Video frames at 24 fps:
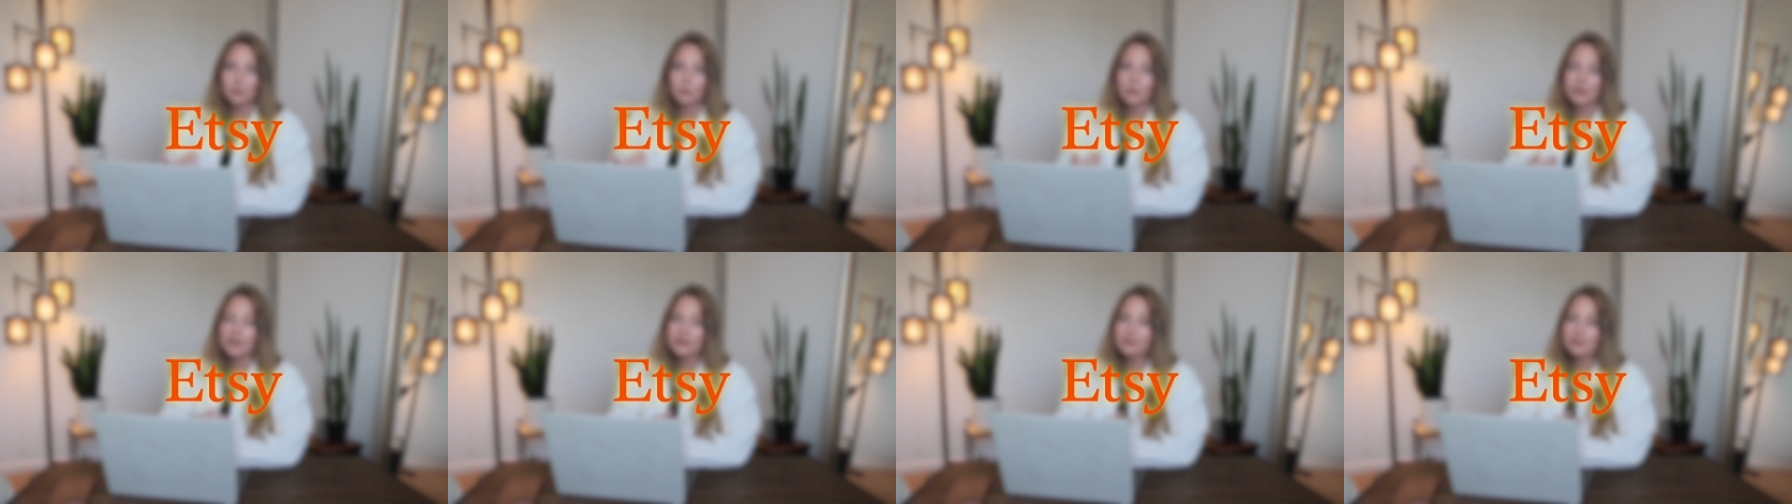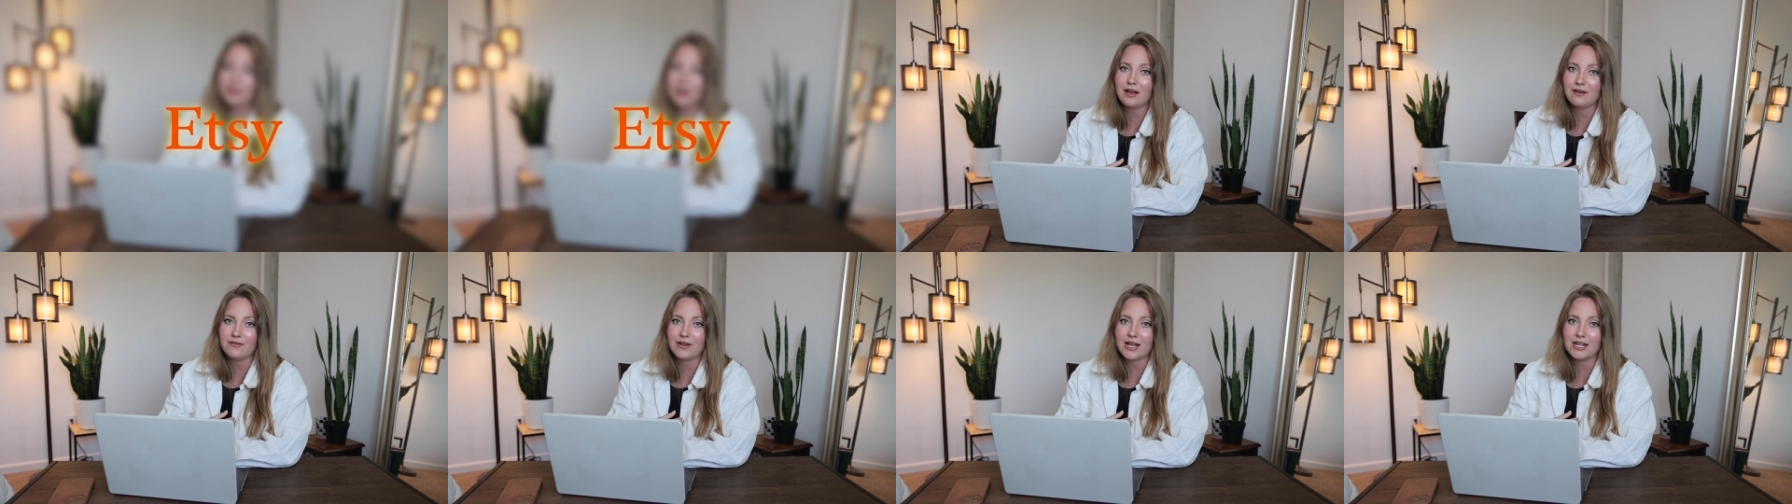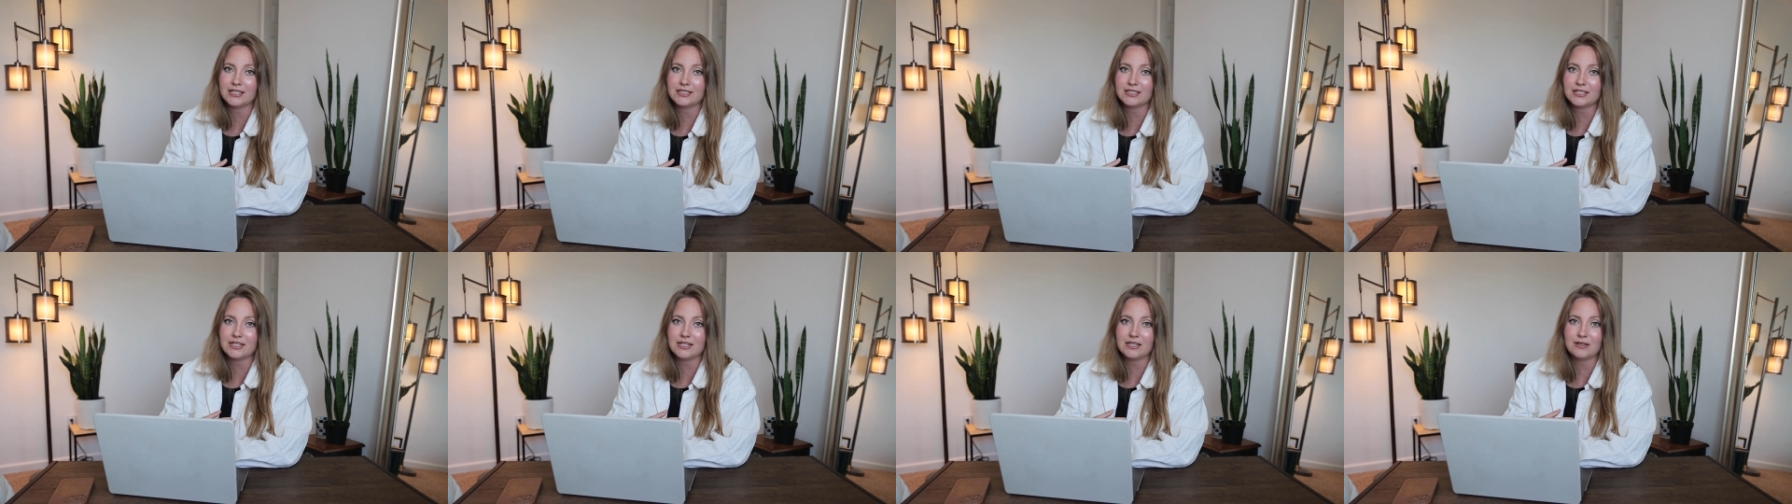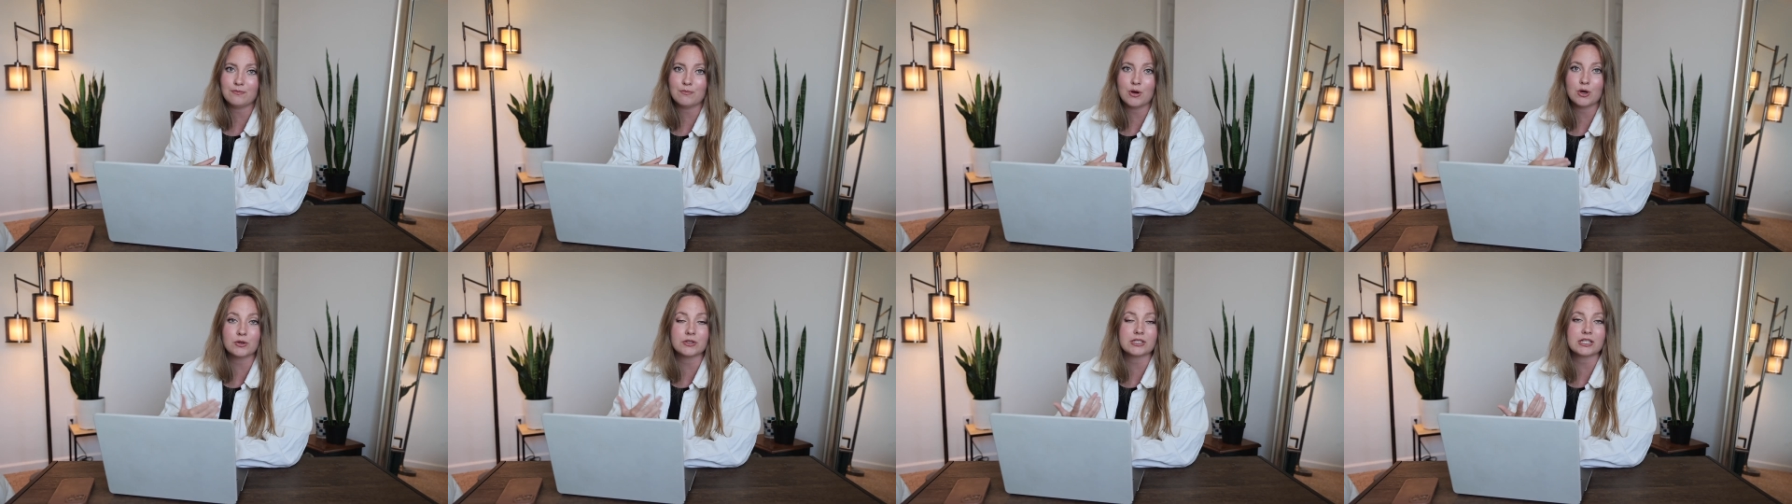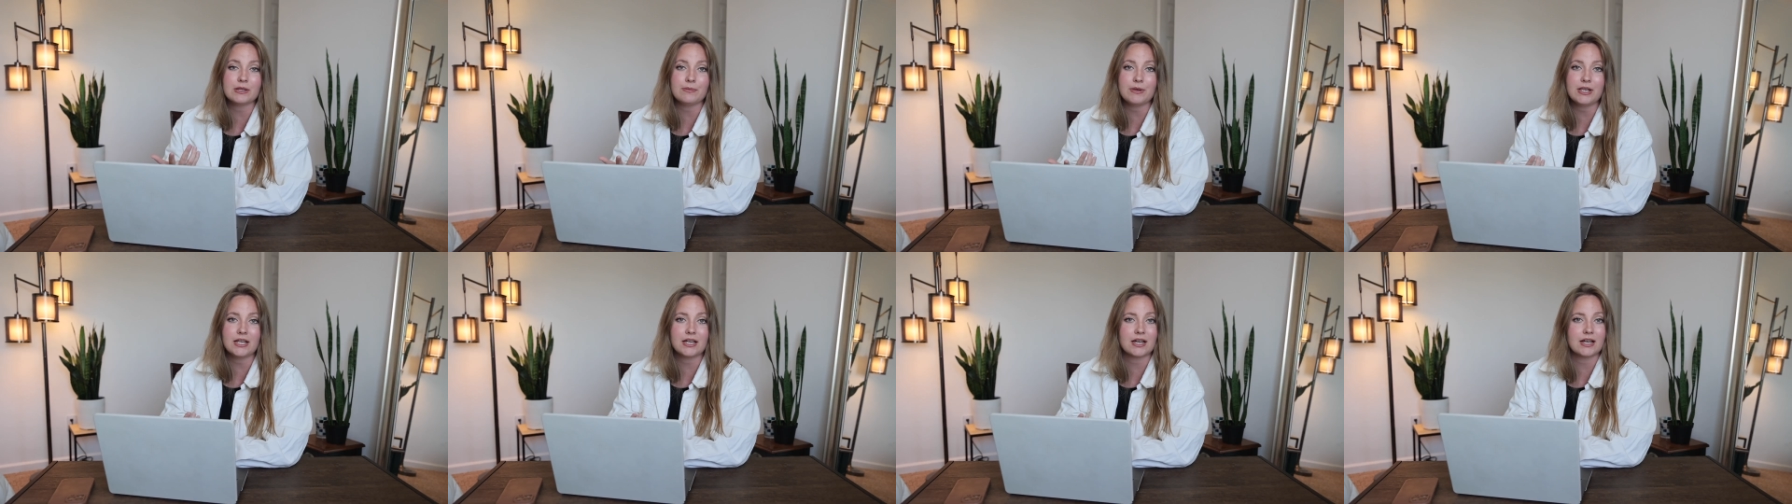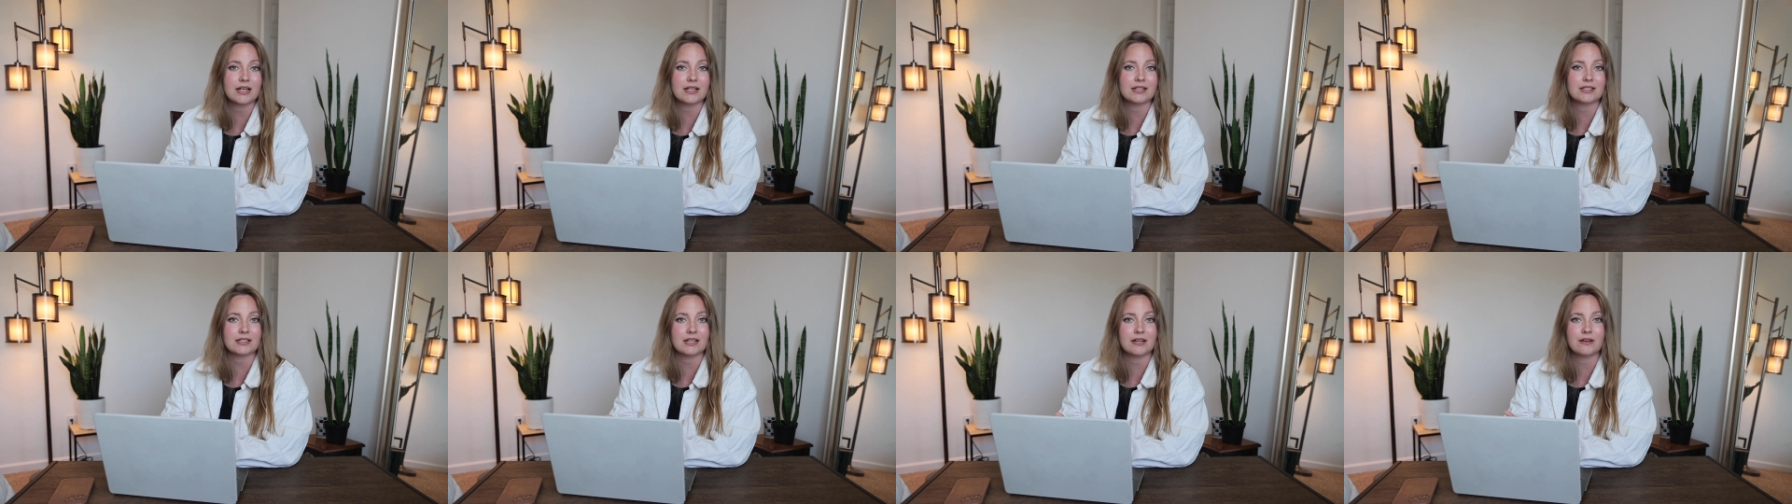We love Etsy mostly
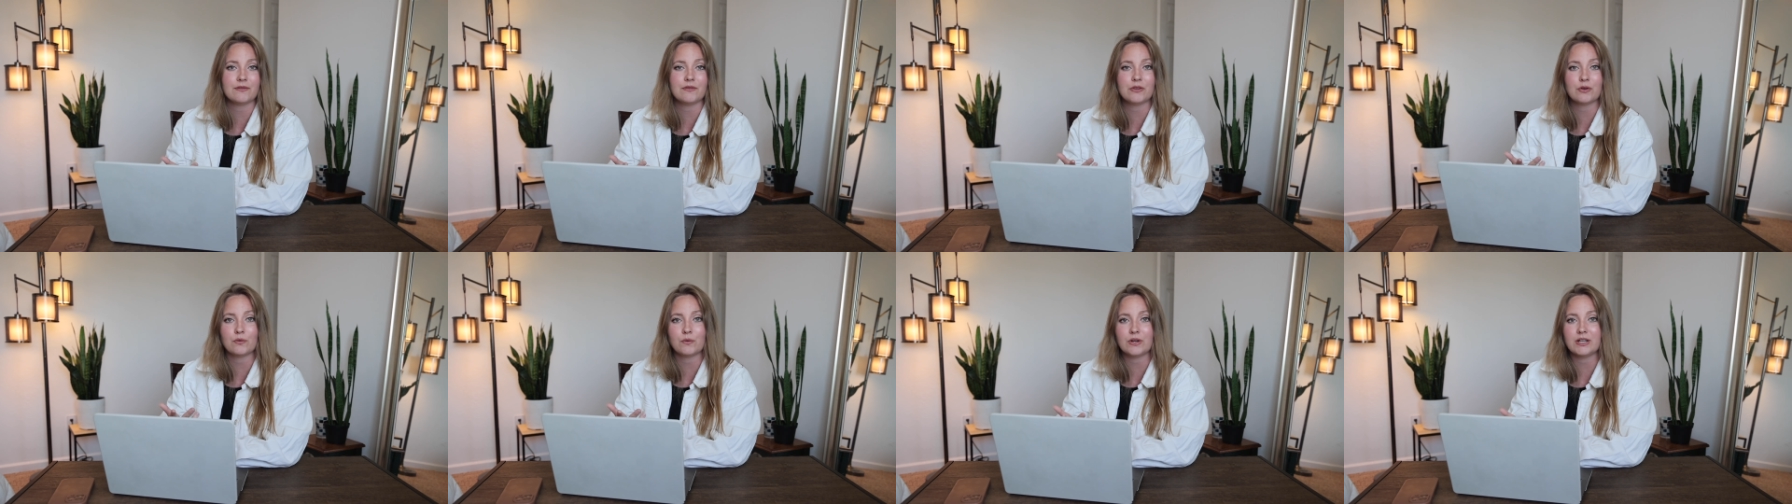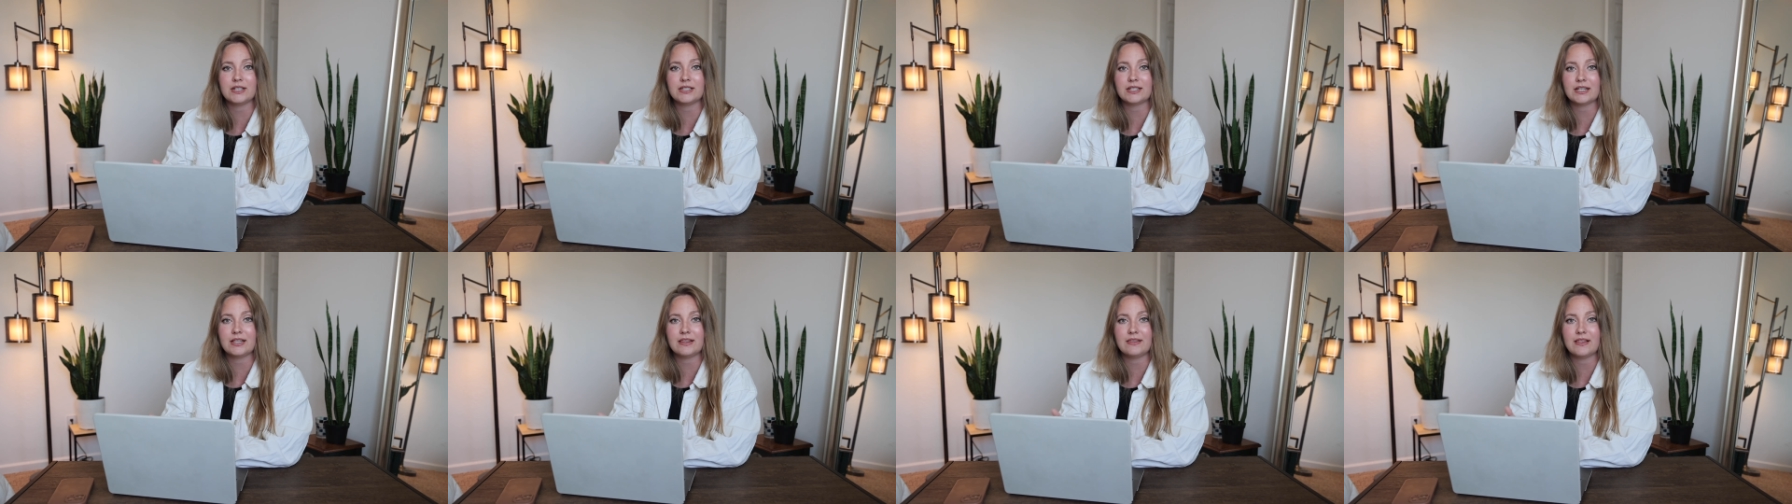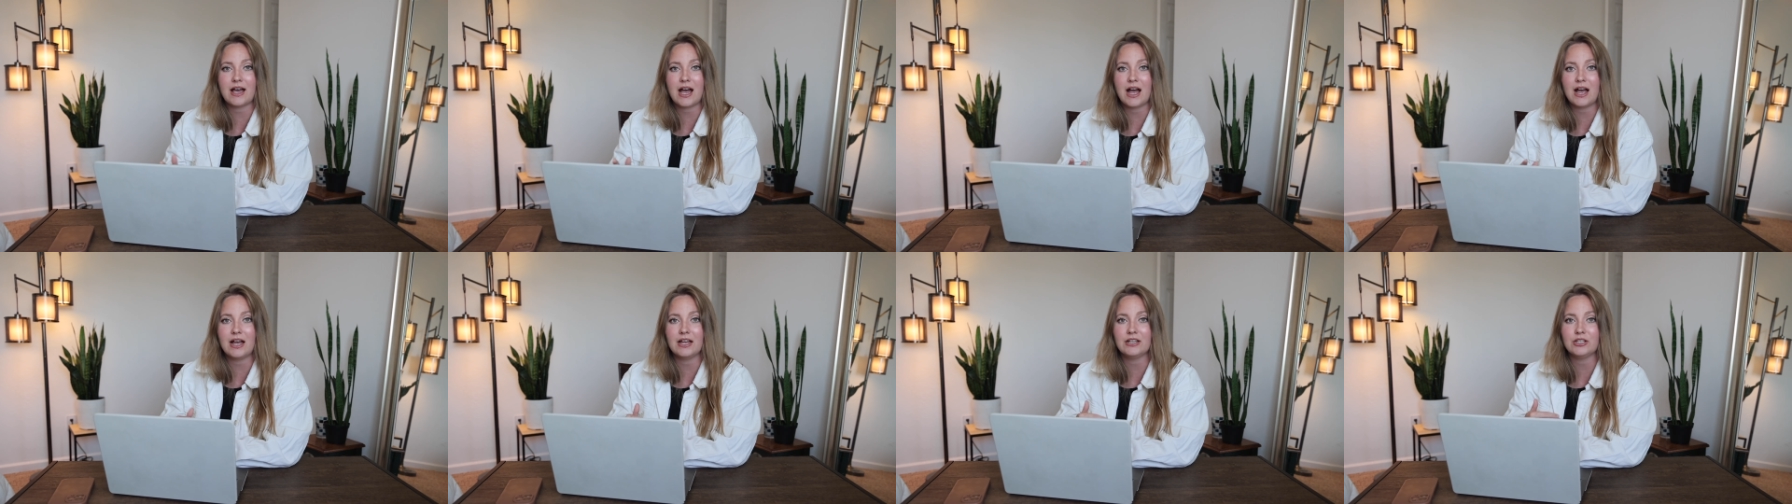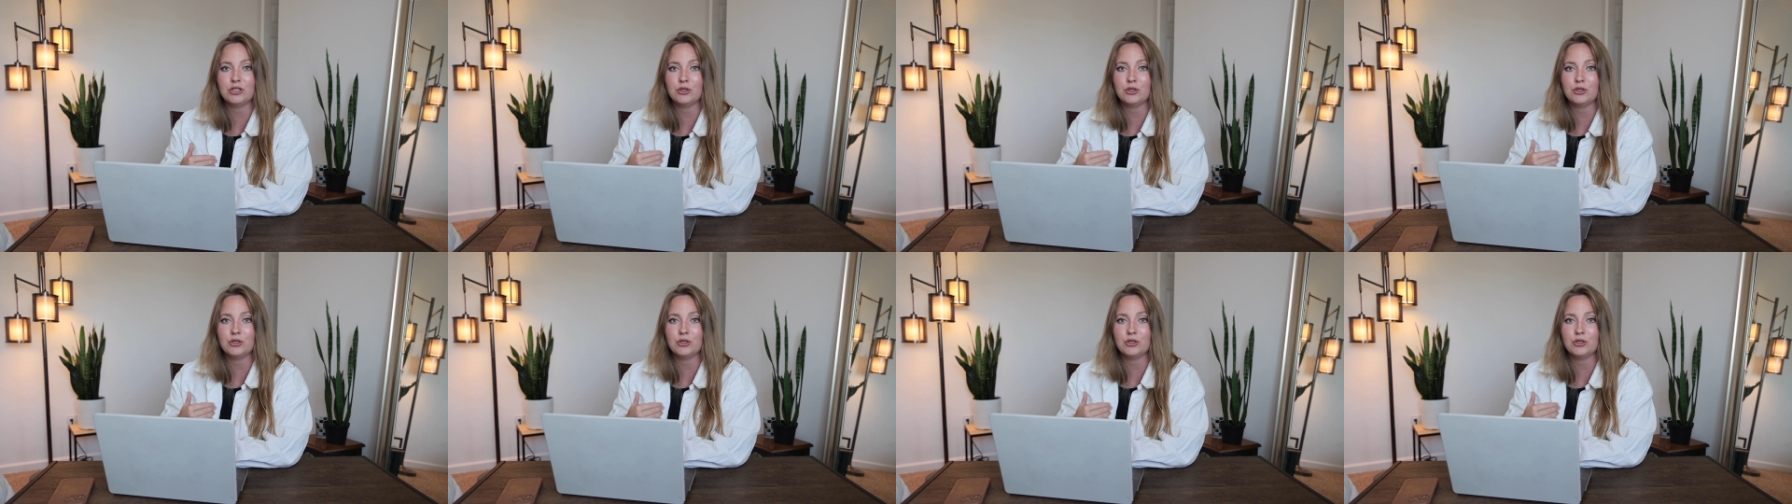because of the reason that